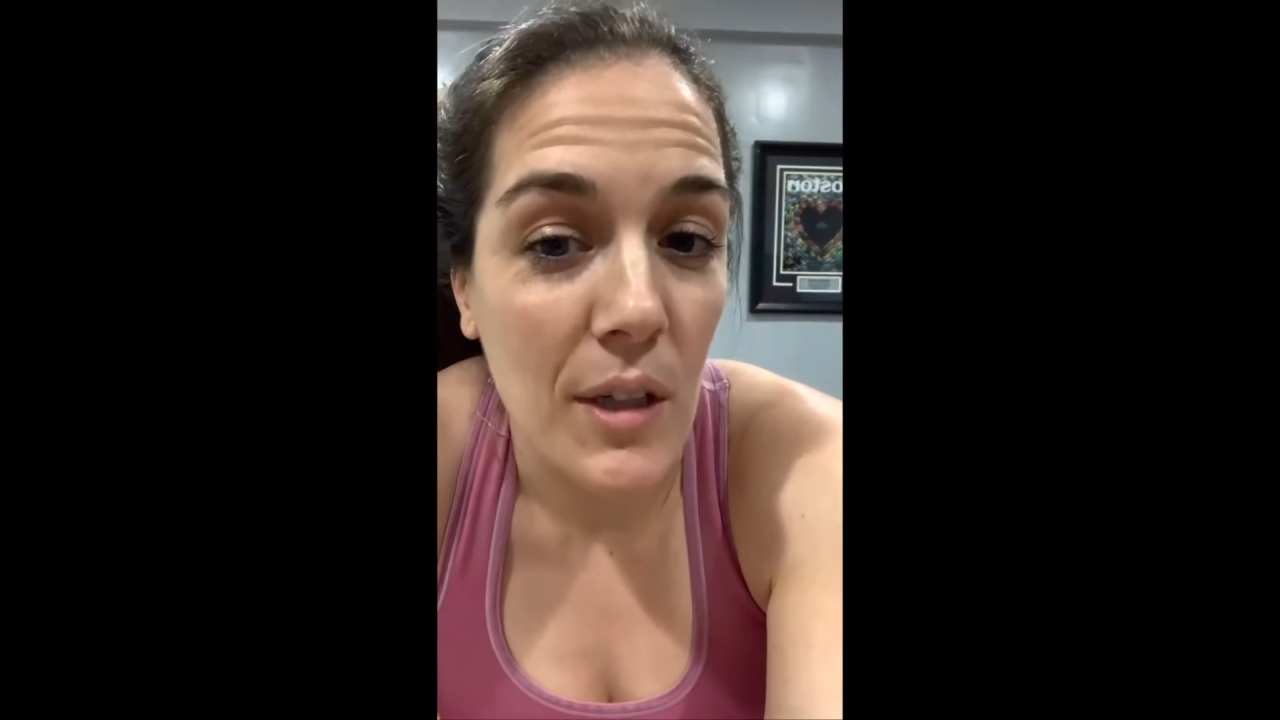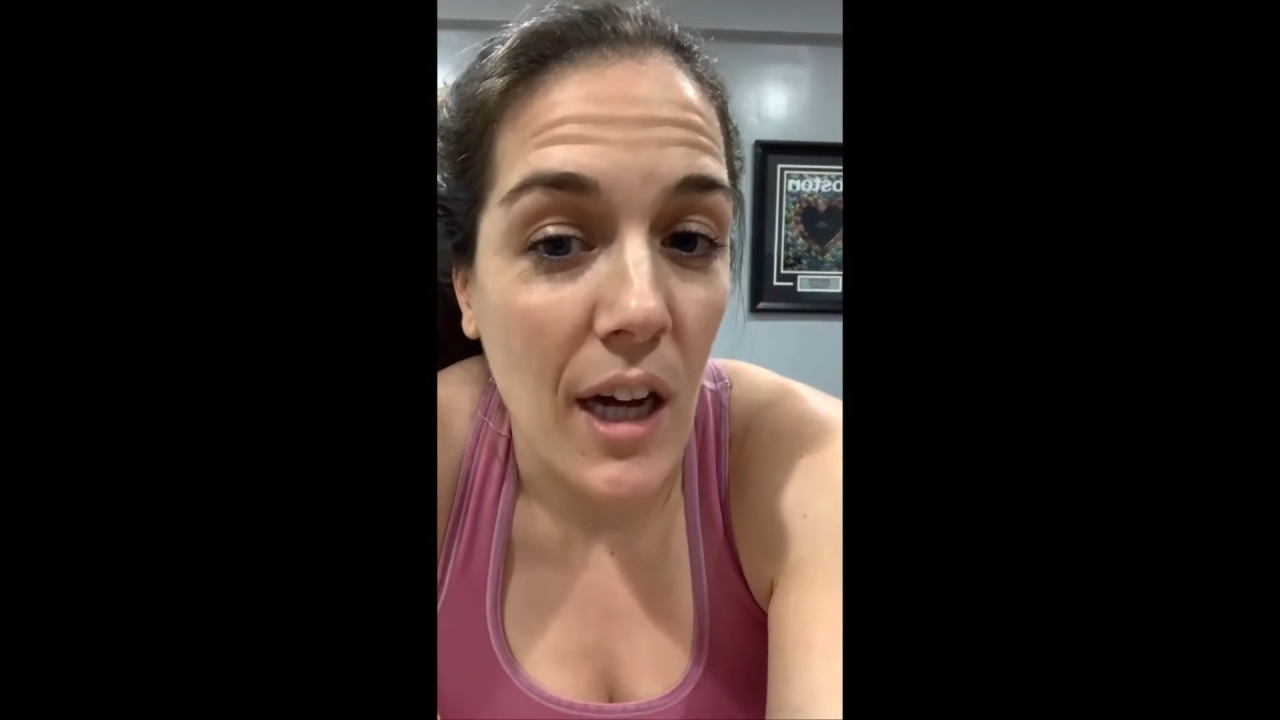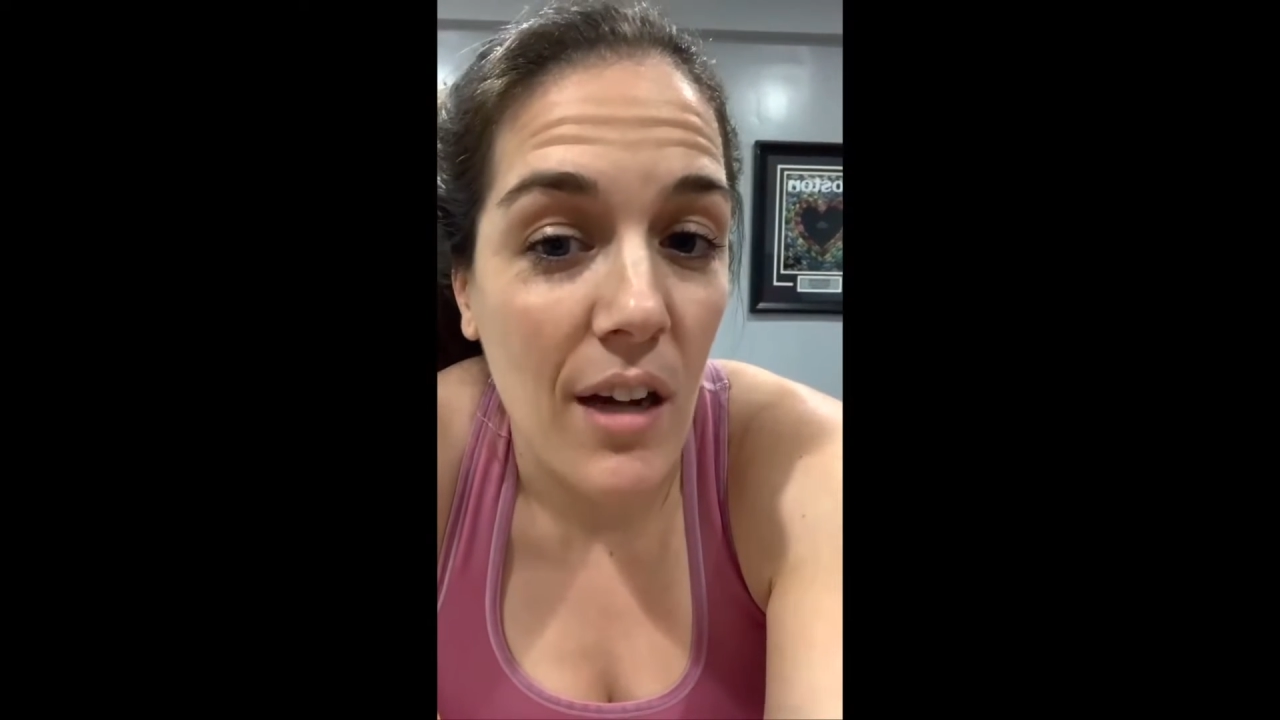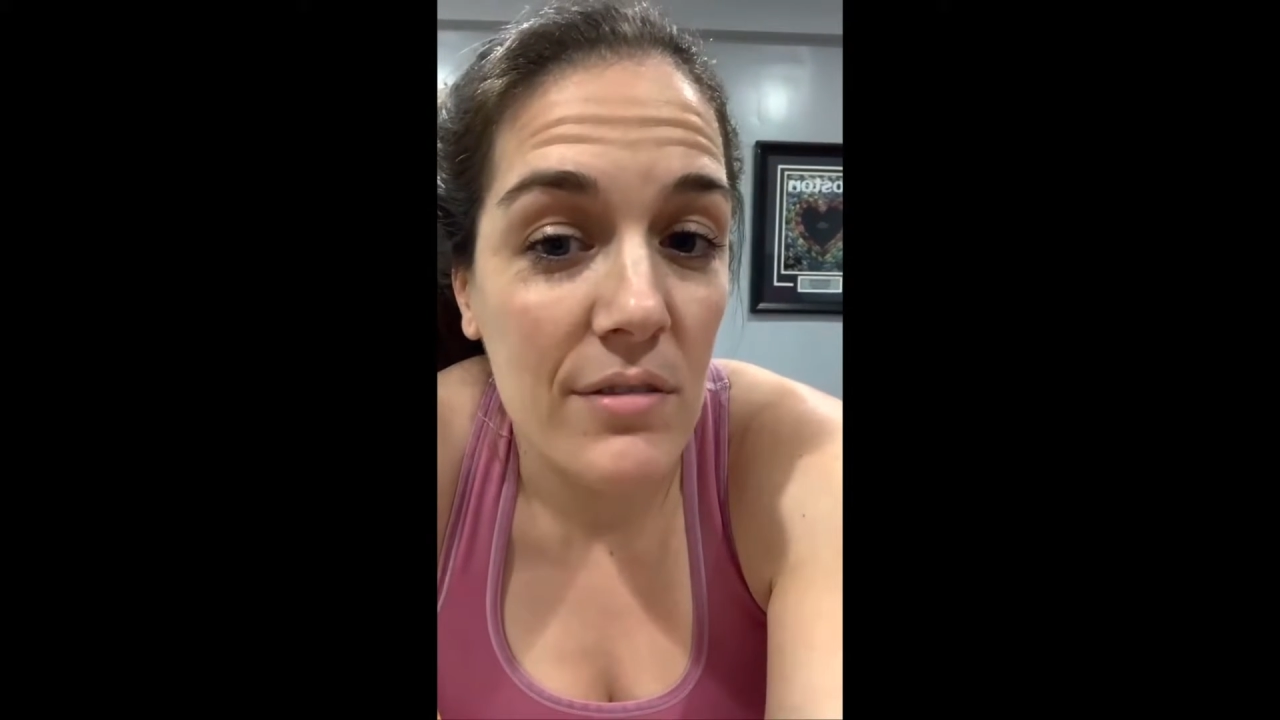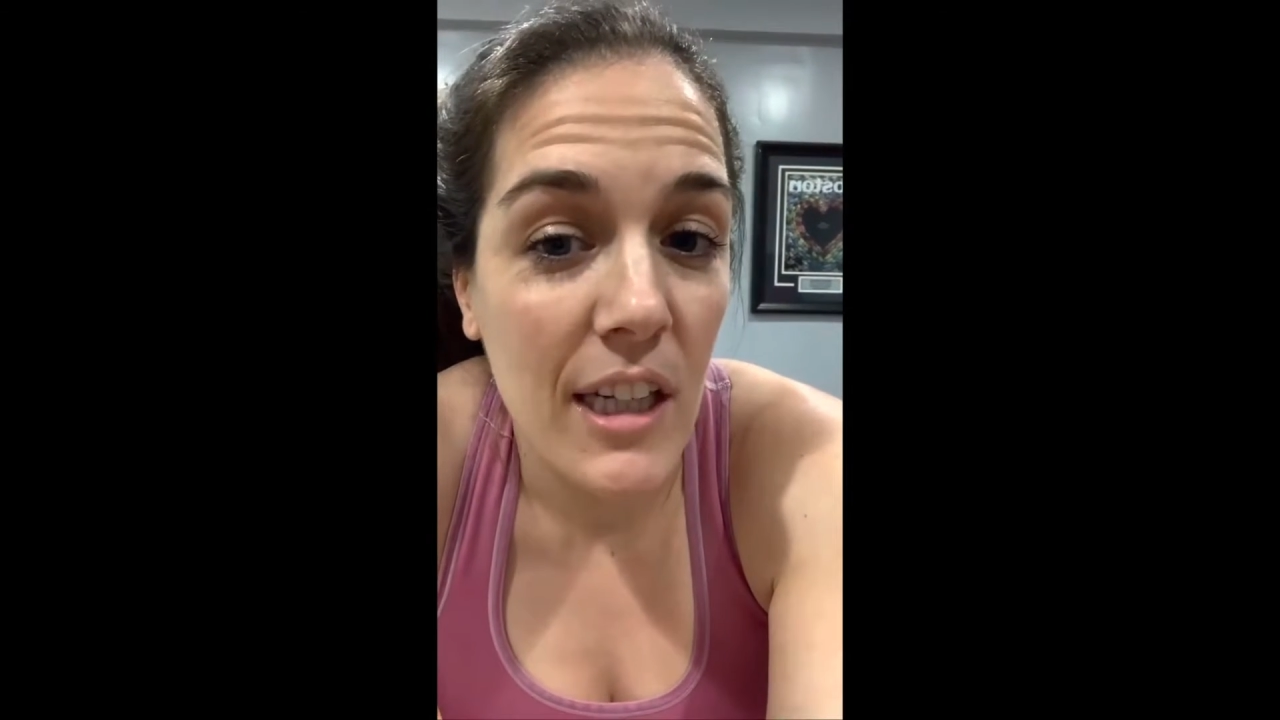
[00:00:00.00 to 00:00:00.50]

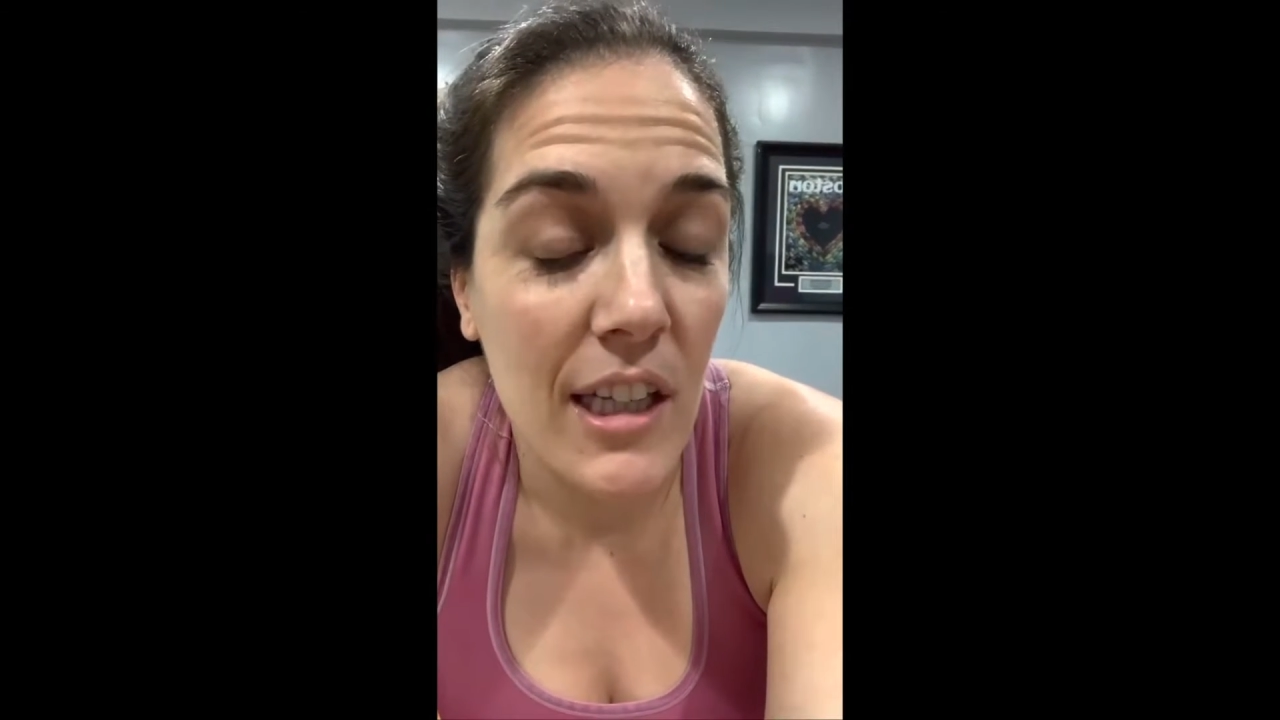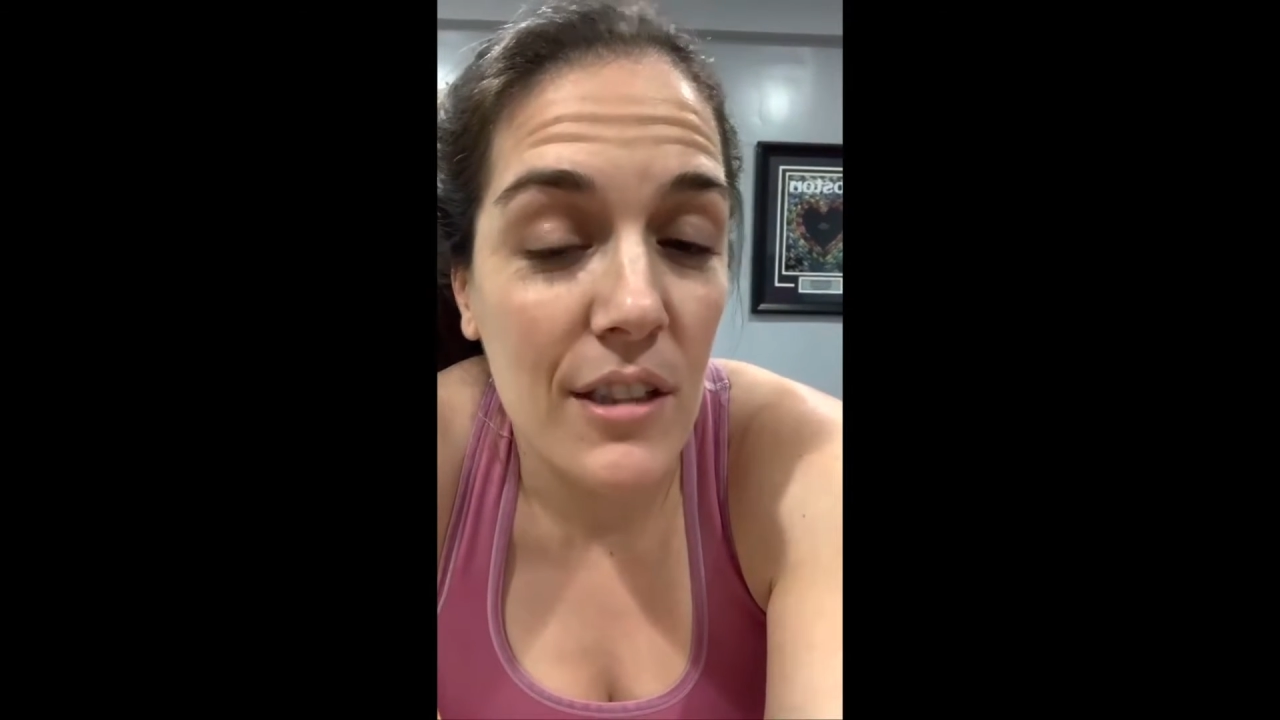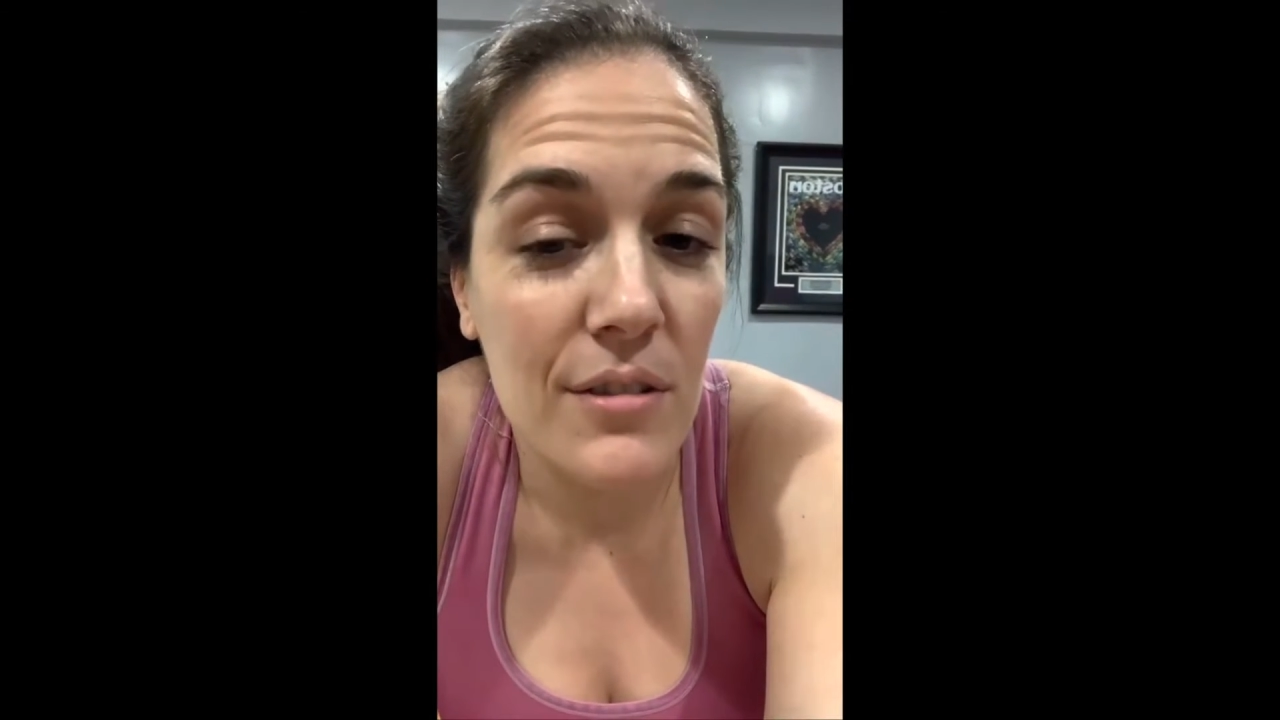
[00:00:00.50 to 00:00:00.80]
out now.